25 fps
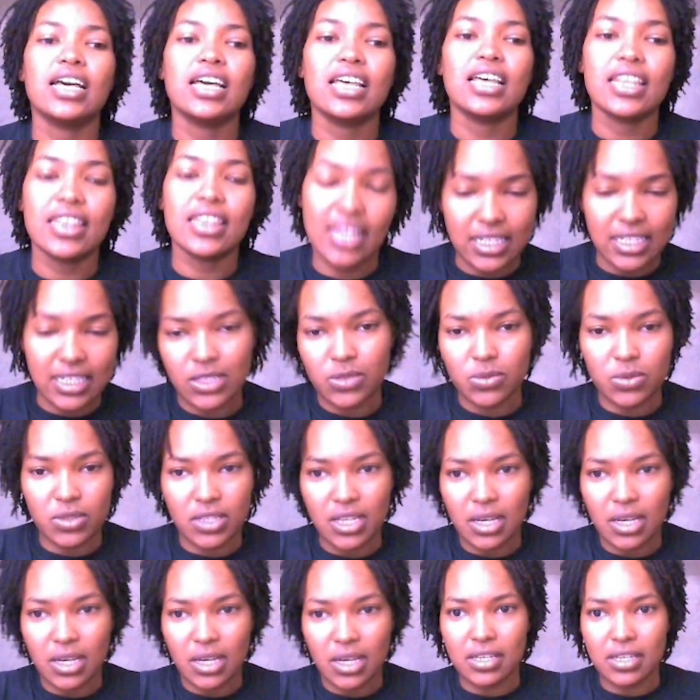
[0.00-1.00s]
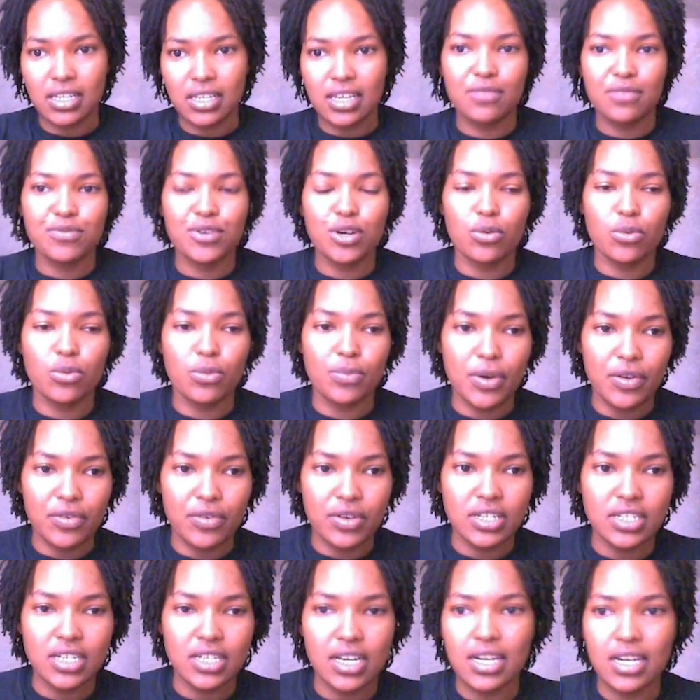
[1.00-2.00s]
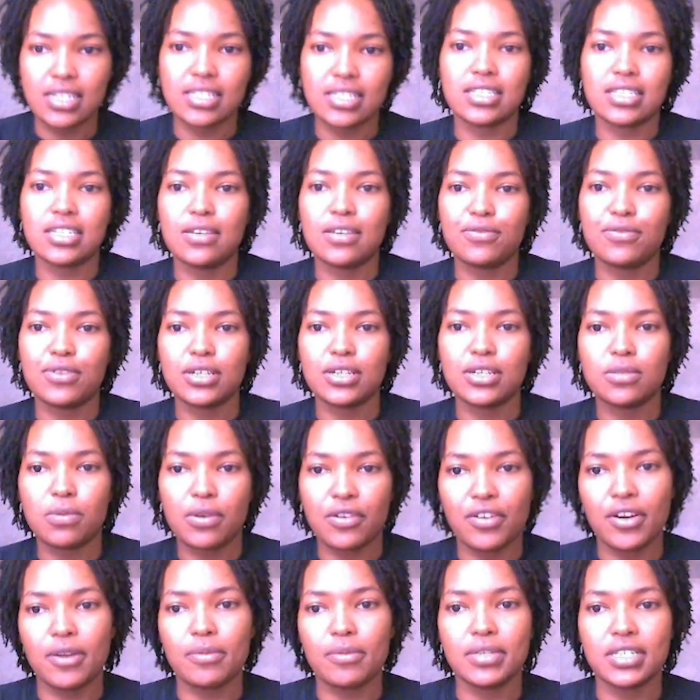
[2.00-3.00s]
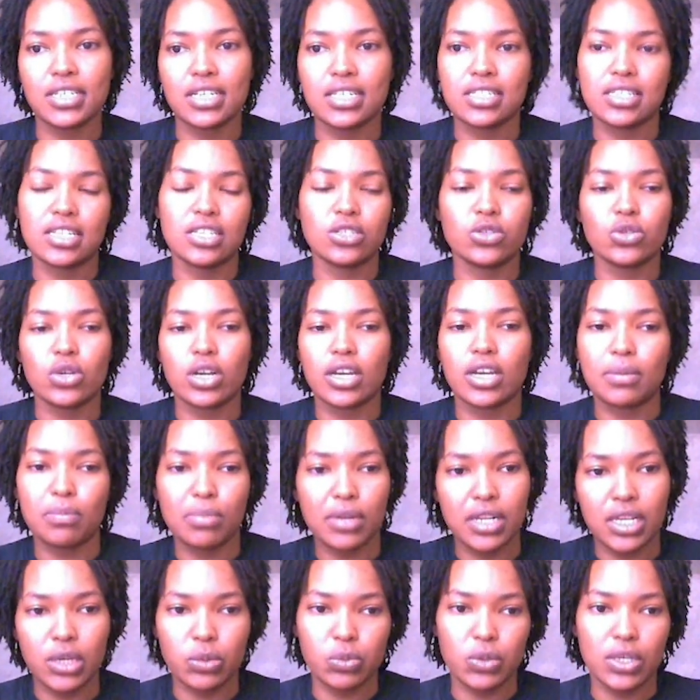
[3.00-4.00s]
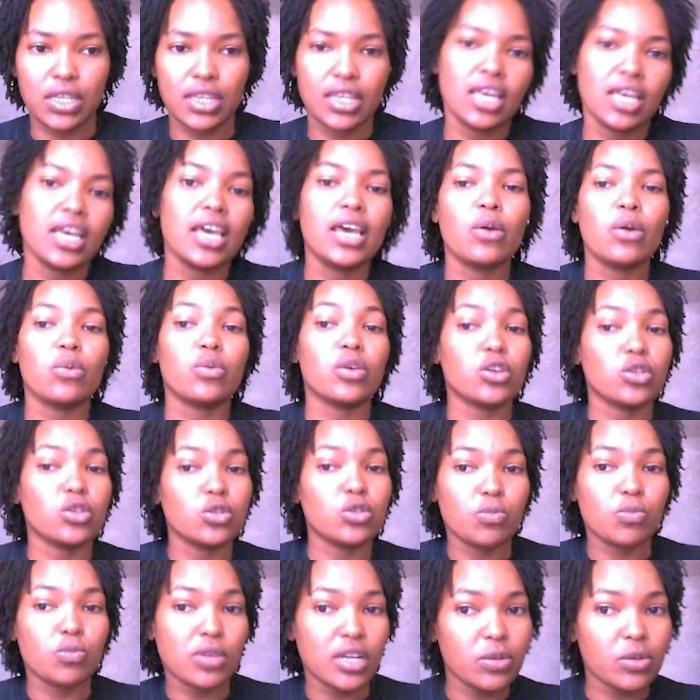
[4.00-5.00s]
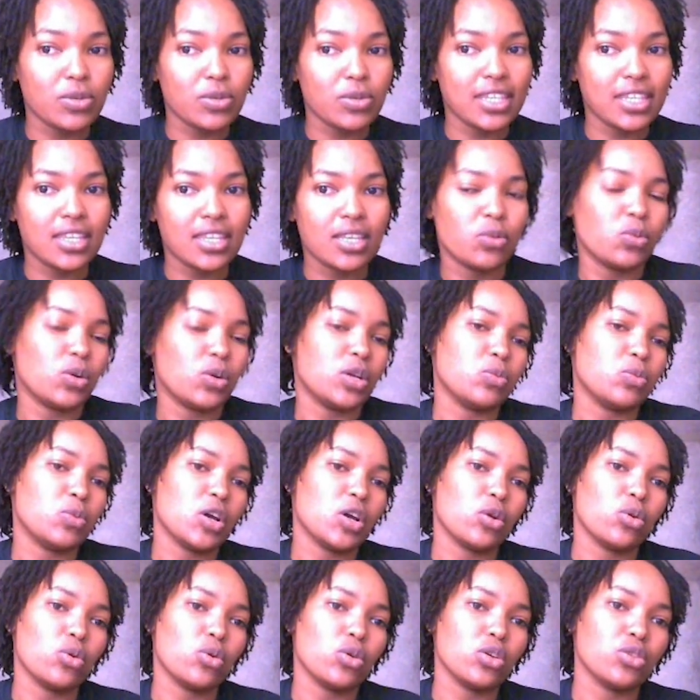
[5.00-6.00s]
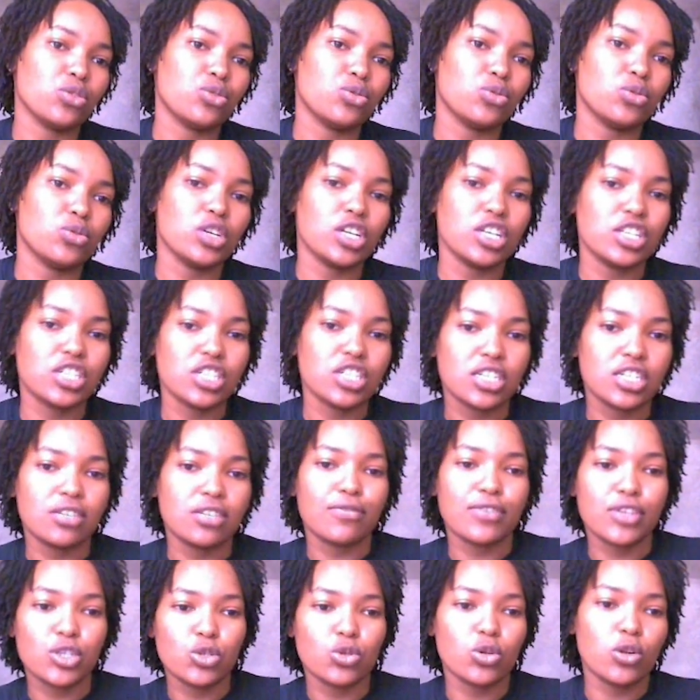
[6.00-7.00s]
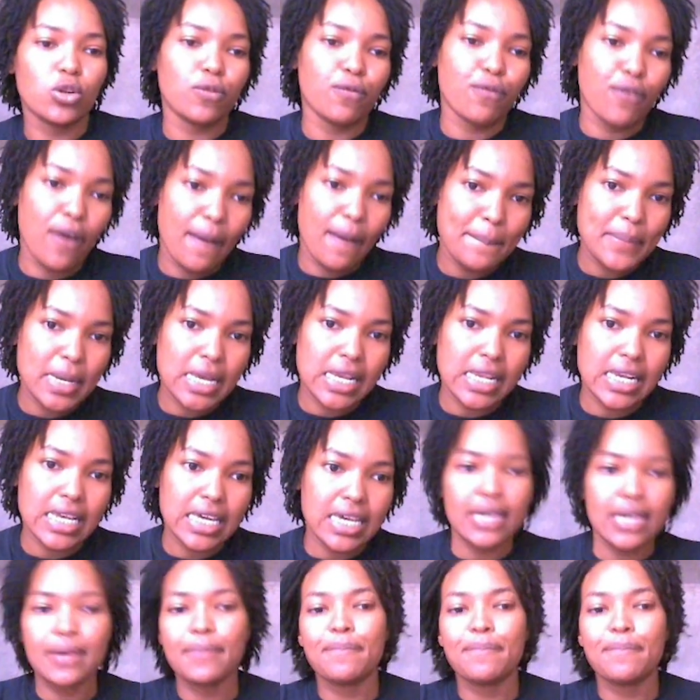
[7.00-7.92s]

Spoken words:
That is what I mean. Every operator has different parameters that you can play with. We're going to play with when we are going through each individual family.